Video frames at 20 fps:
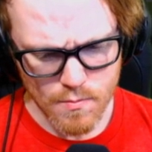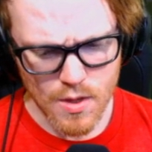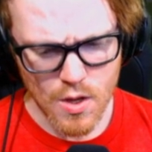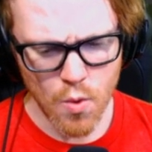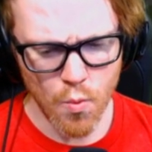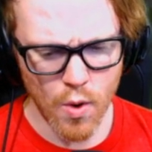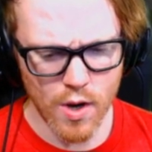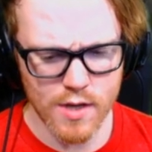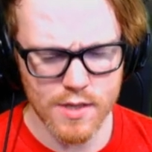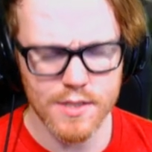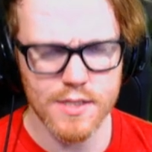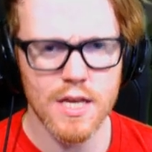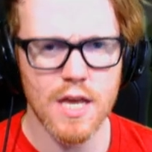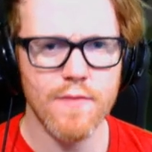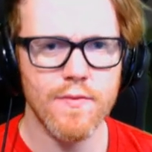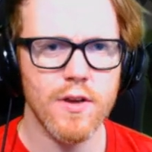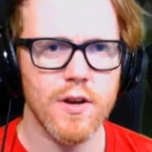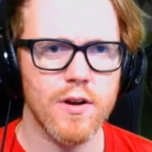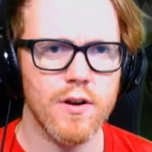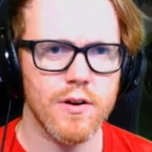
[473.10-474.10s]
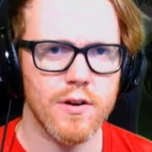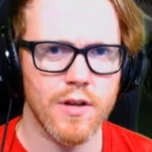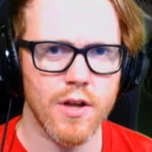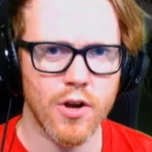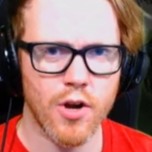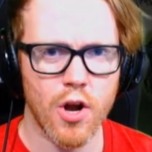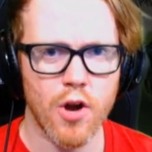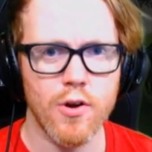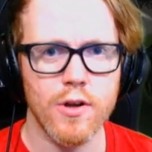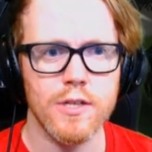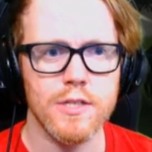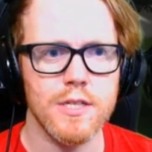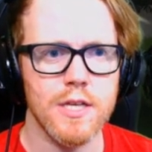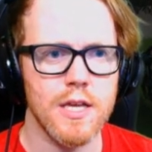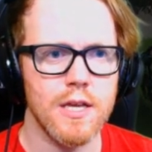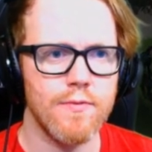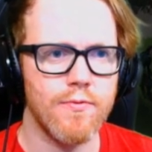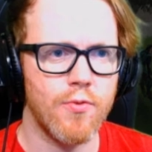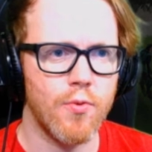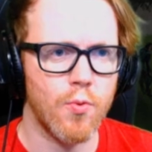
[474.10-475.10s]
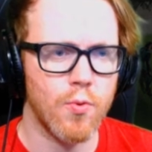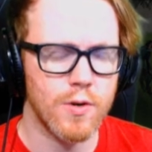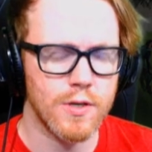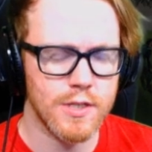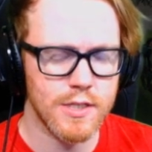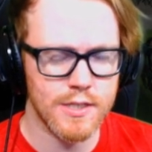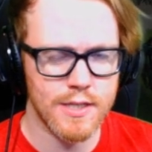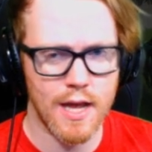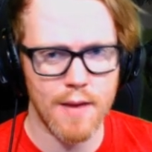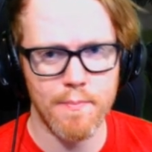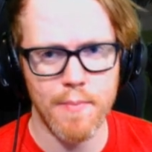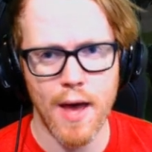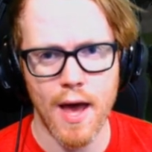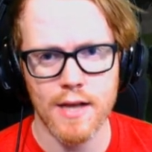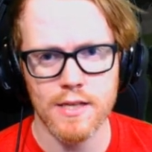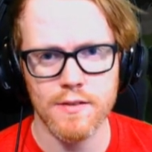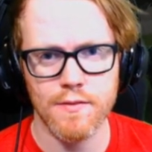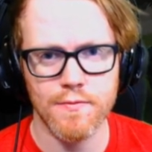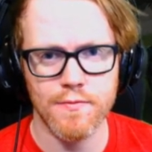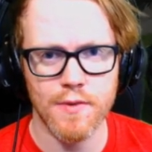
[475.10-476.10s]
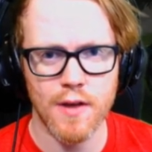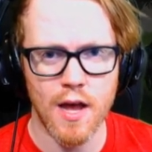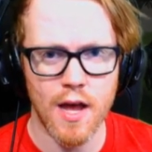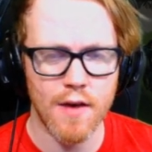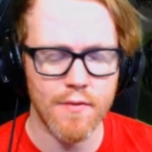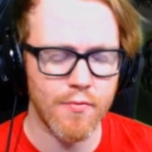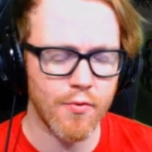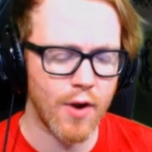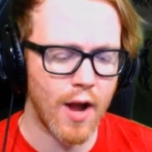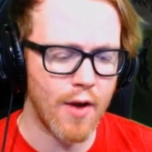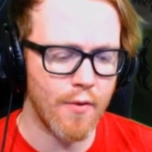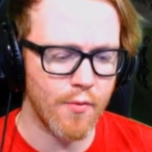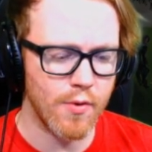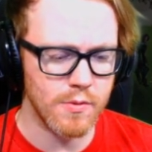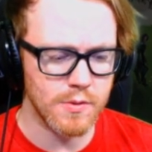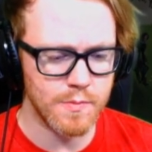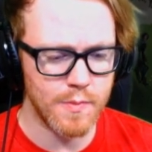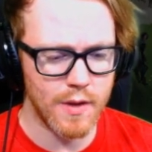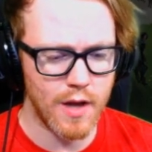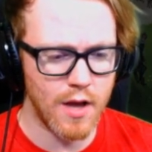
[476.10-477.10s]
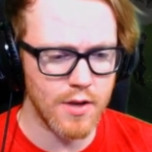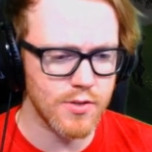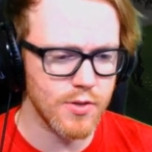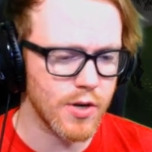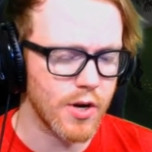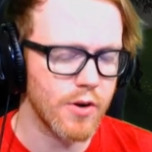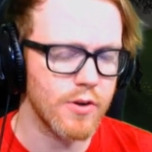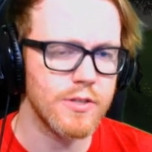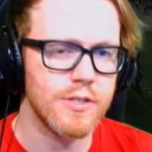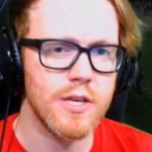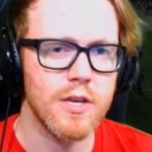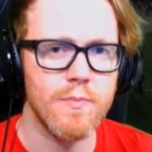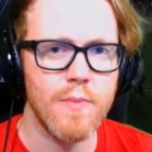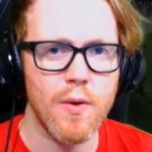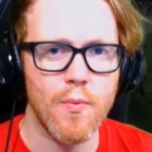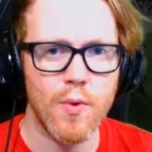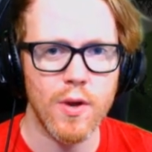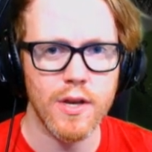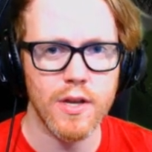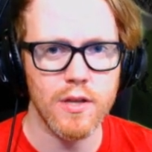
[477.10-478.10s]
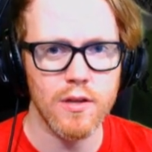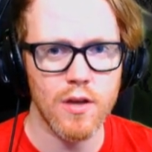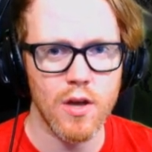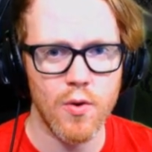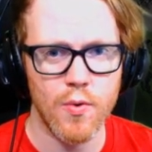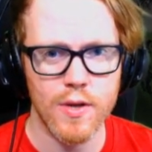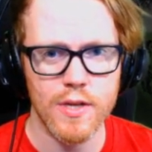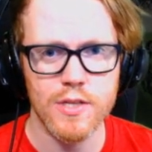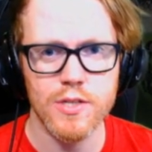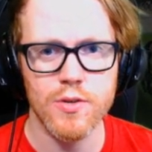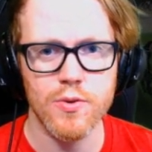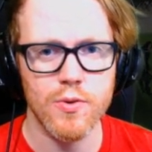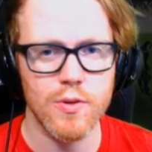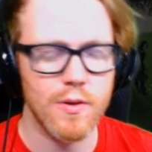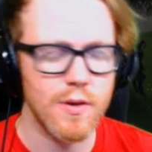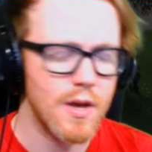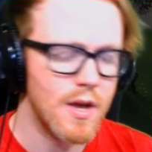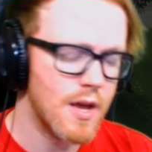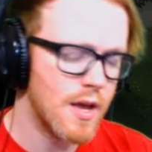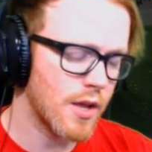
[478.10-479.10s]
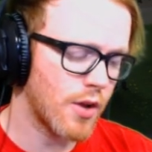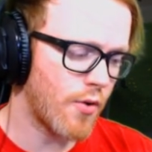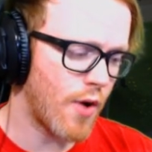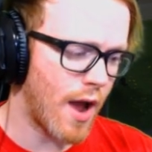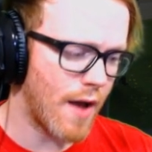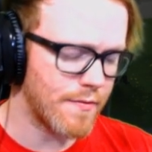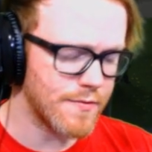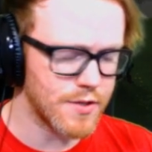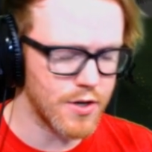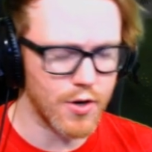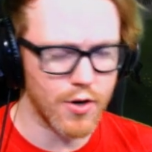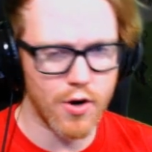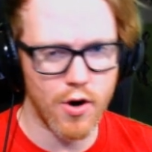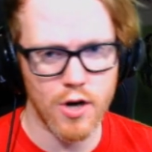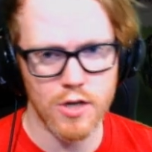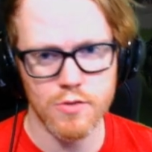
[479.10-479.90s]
want to save your currency for just not packs of Forgotten Realms, but also currency you may want to go into to craft certain cards